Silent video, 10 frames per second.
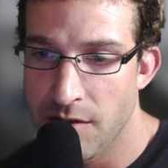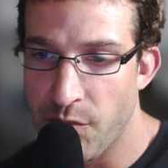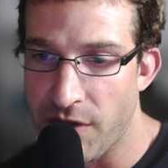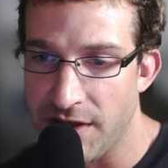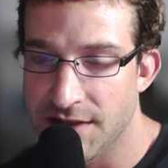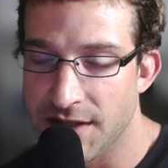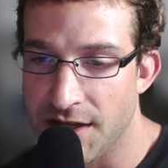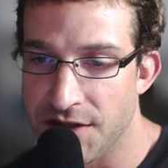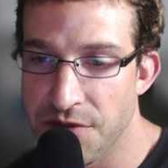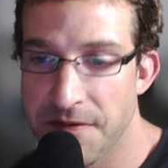But
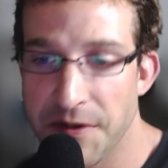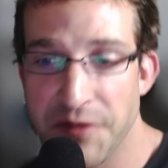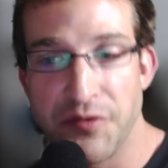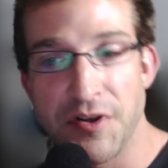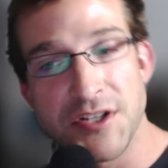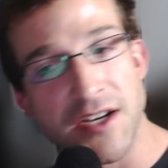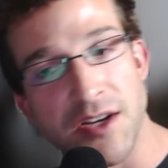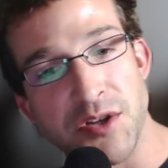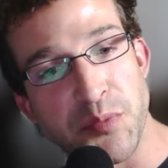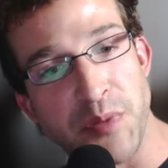do feel free to check
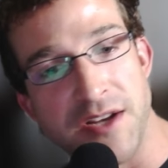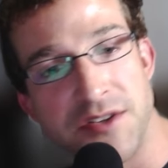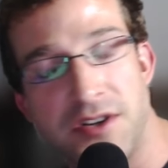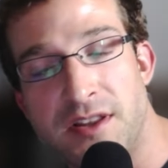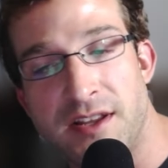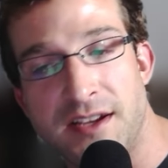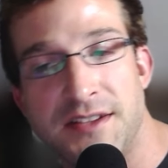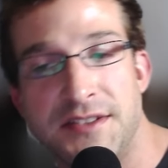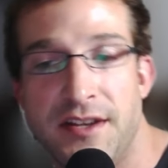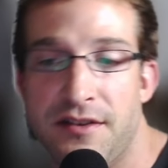out the Patreon. Like I
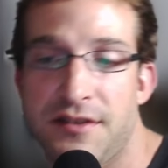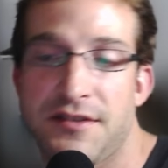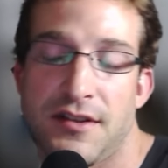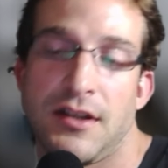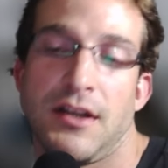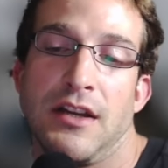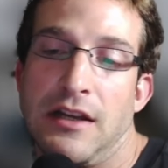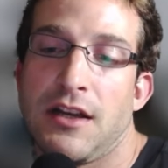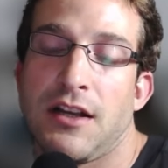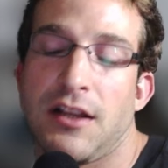say, there's a
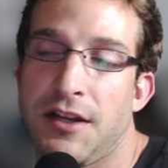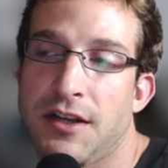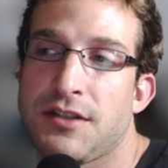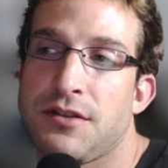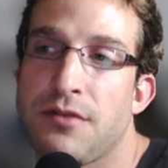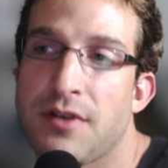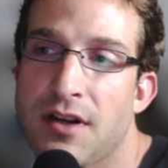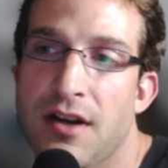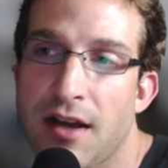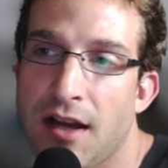clinic
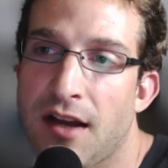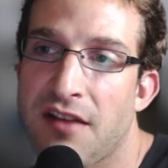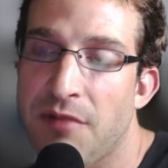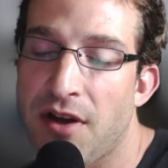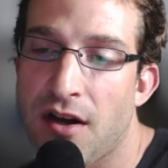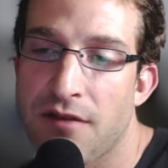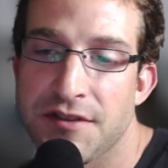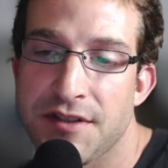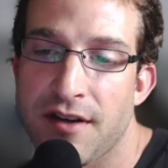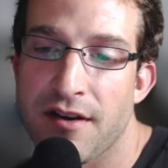tour of my
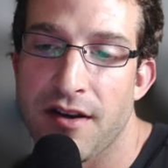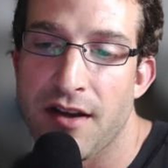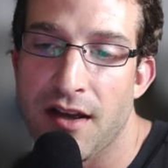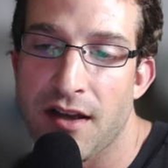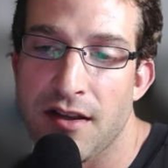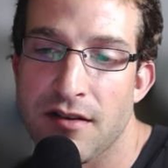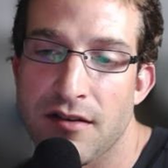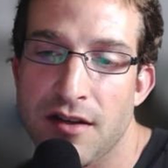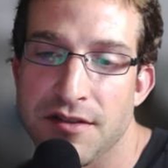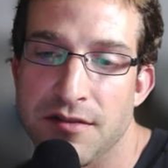office here in
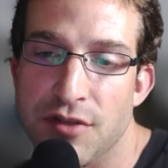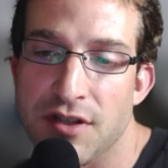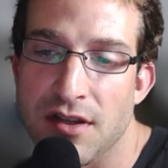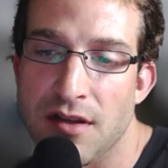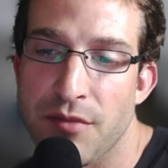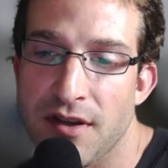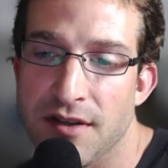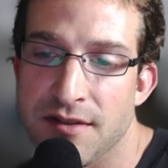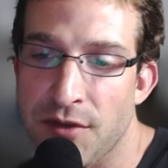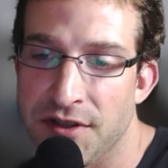Nelson, British Columbia,
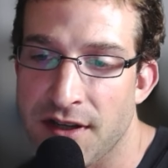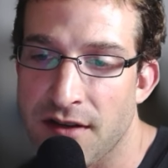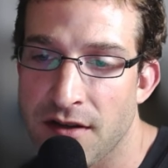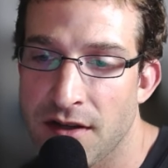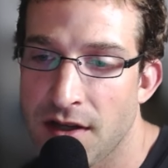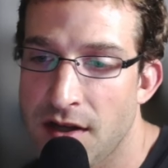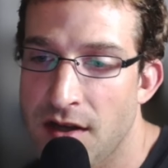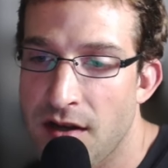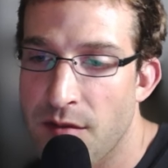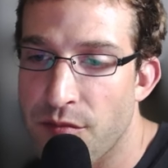small town,
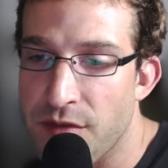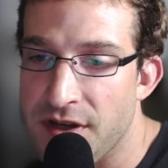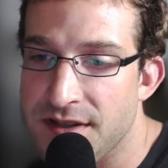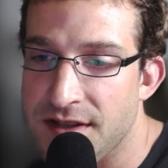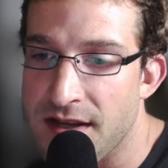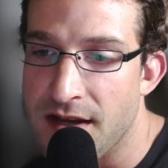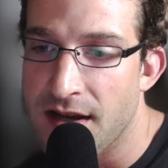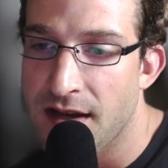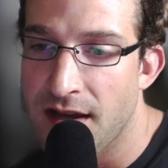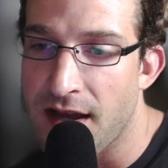BC,
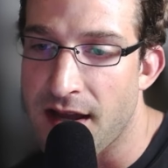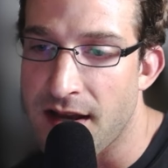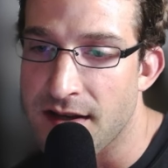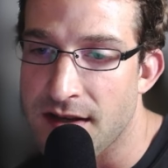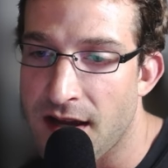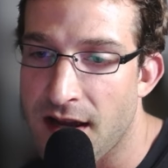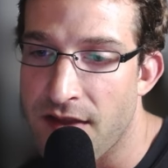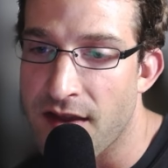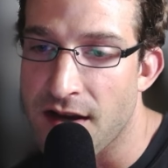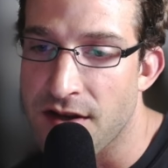and
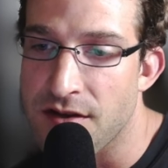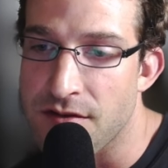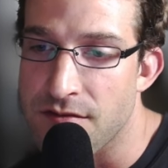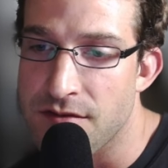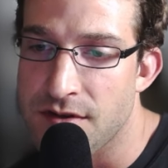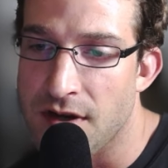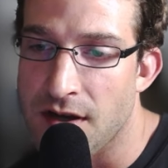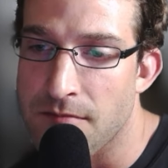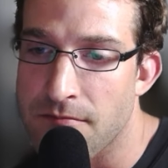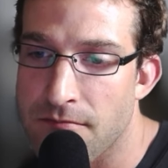that huge
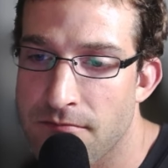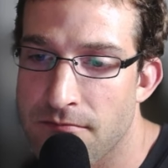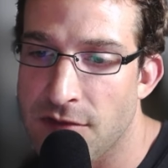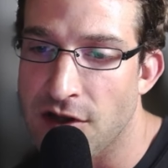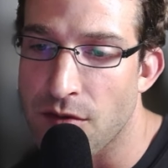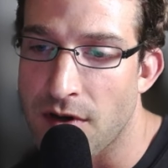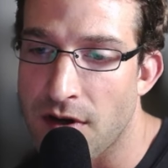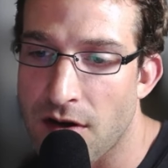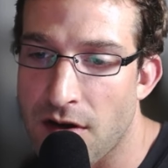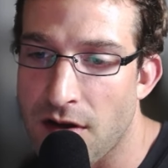
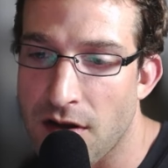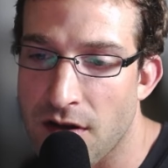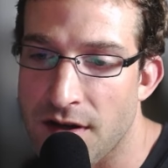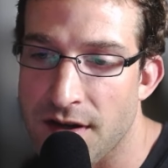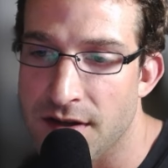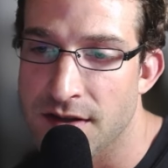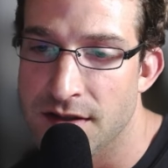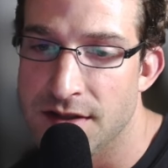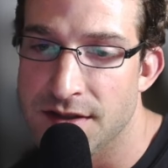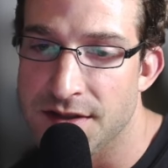lower all on
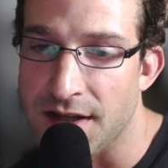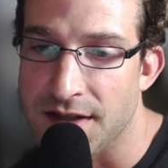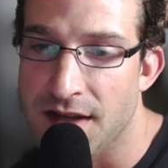6